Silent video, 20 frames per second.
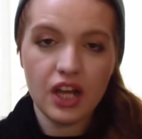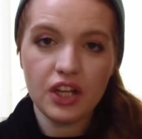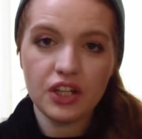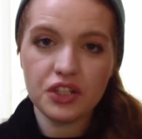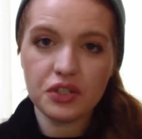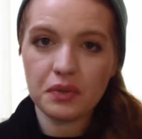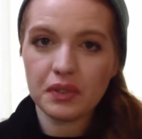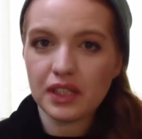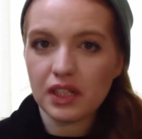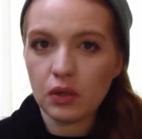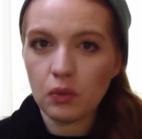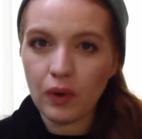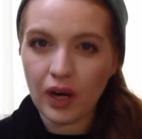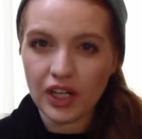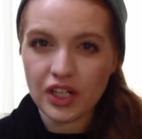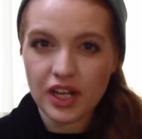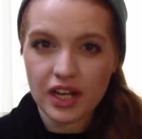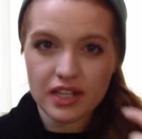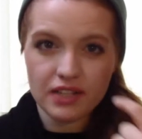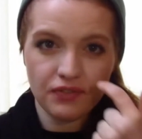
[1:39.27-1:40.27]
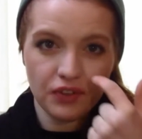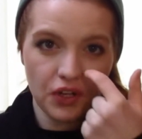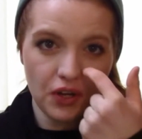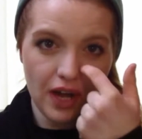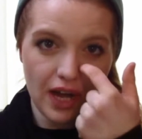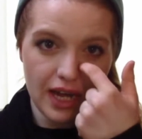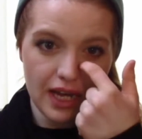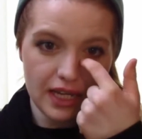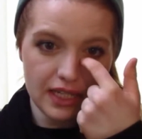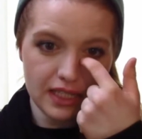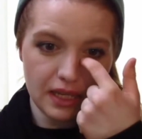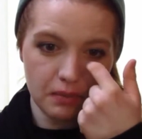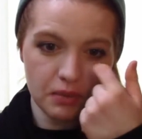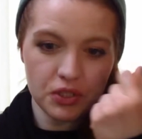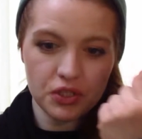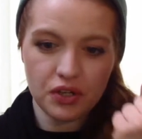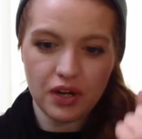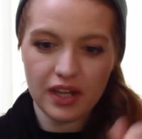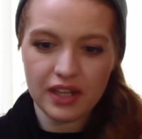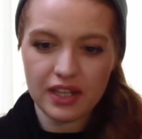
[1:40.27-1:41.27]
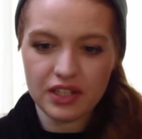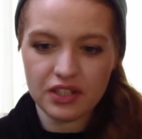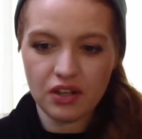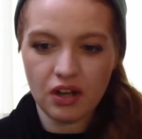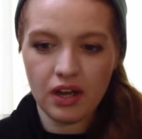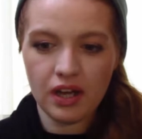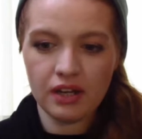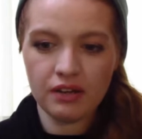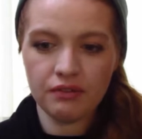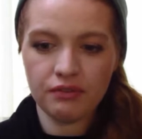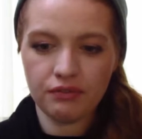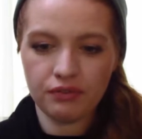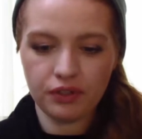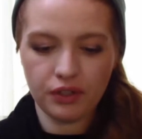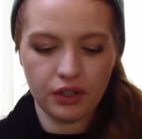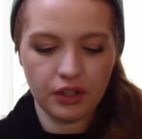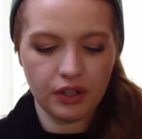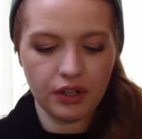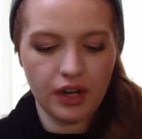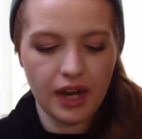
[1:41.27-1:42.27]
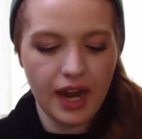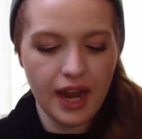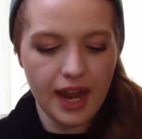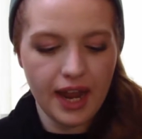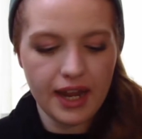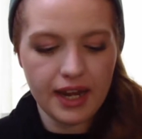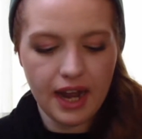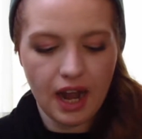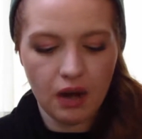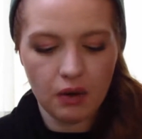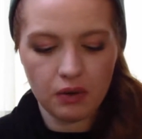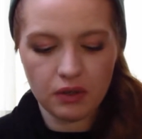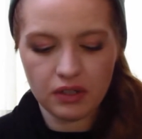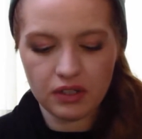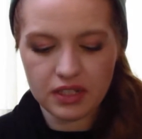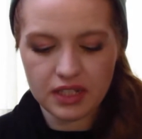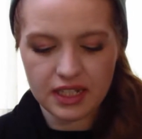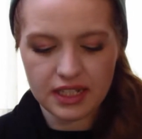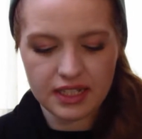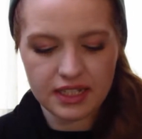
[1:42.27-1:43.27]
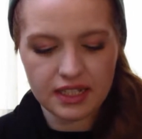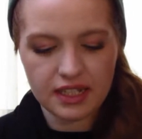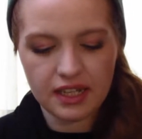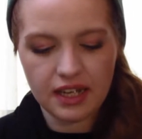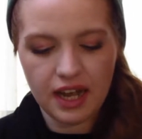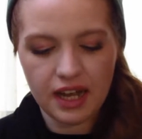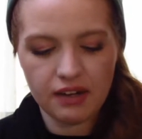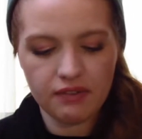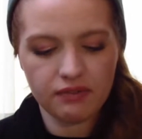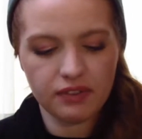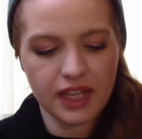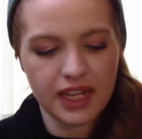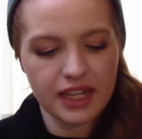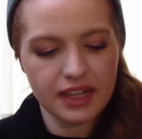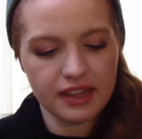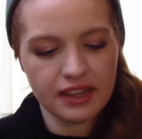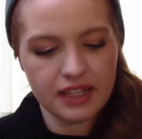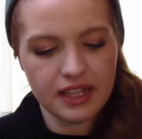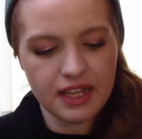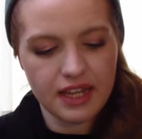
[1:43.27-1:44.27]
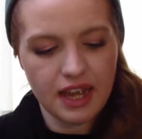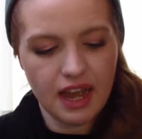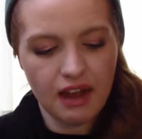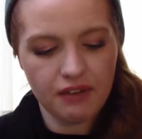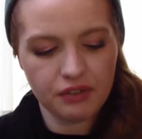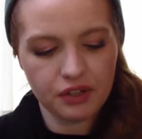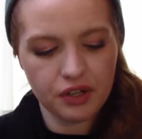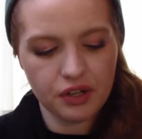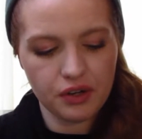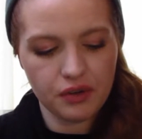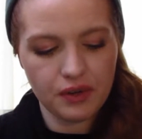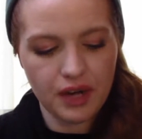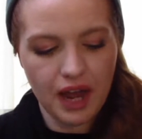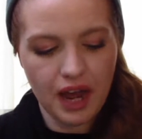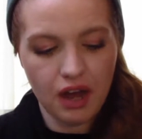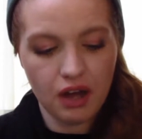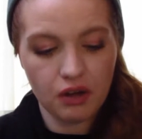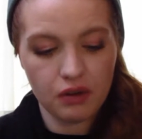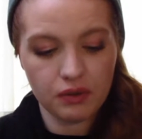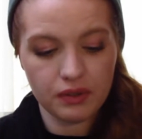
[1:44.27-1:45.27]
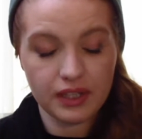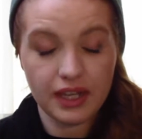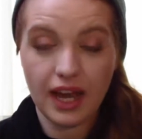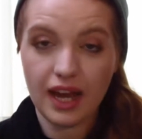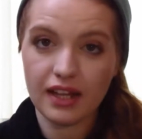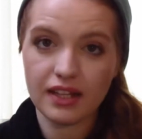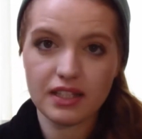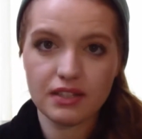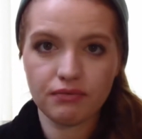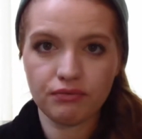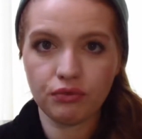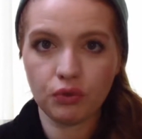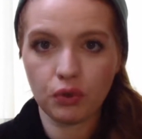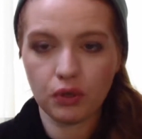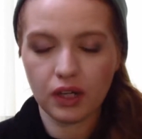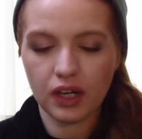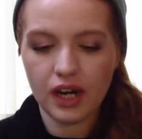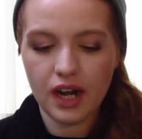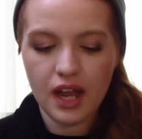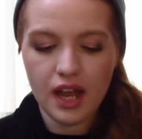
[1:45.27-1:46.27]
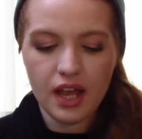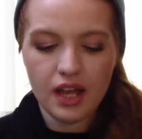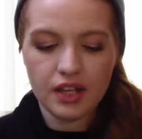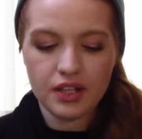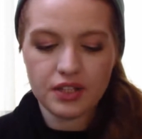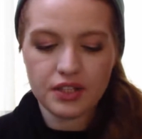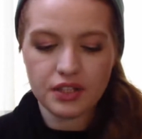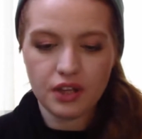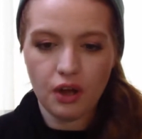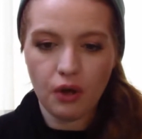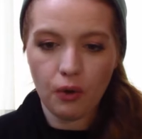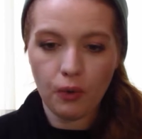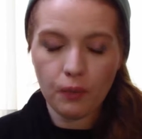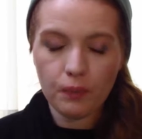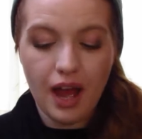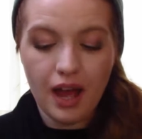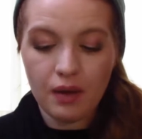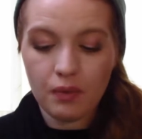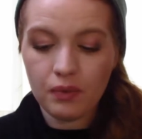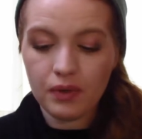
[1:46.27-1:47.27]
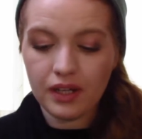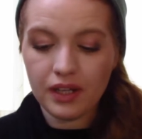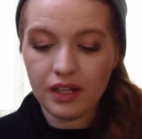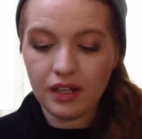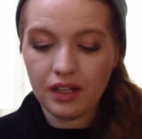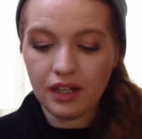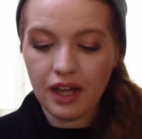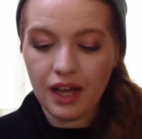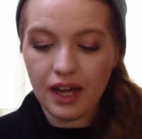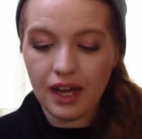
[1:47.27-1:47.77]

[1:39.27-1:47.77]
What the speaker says: do a little wear test for you guys. I'm gonna try these on for 8 hours. It's kind of late in the afternoon now. Yeah, it's 4. So I will